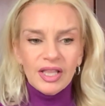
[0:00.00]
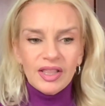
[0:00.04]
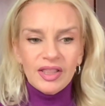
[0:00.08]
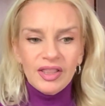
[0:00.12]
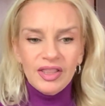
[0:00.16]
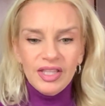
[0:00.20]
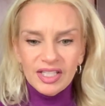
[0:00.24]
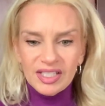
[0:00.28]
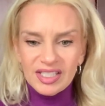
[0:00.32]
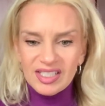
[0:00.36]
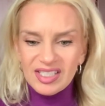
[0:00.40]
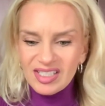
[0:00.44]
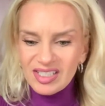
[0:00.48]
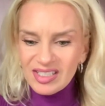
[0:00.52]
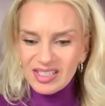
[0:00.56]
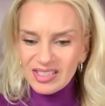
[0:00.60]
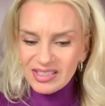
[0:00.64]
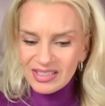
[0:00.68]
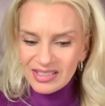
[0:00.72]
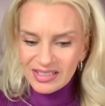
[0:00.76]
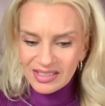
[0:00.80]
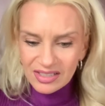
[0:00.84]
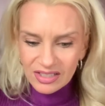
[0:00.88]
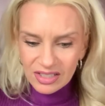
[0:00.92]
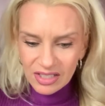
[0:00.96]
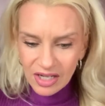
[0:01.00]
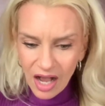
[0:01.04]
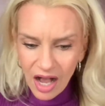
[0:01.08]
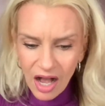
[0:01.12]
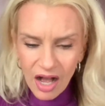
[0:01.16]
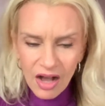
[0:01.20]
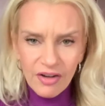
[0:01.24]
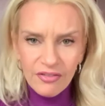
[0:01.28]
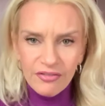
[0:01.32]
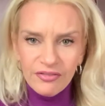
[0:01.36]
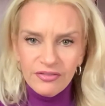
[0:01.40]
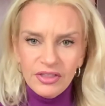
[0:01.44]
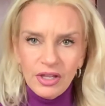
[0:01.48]
this
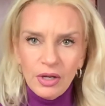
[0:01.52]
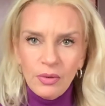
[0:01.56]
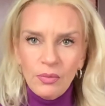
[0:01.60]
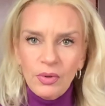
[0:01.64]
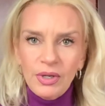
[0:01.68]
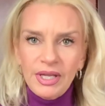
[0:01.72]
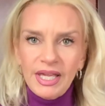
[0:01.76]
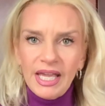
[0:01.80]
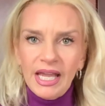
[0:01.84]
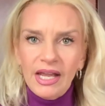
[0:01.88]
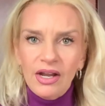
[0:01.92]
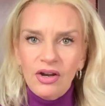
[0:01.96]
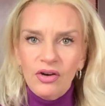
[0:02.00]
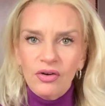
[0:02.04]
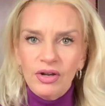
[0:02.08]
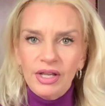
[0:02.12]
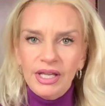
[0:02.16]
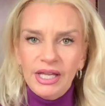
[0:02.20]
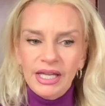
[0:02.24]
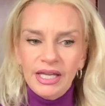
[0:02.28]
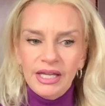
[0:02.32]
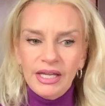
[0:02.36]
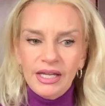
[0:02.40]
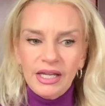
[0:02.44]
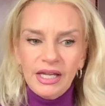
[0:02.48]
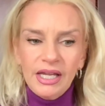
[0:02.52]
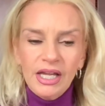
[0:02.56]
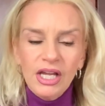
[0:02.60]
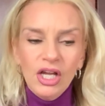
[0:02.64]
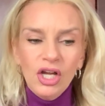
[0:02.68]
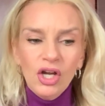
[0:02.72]
stuff that we're carrying,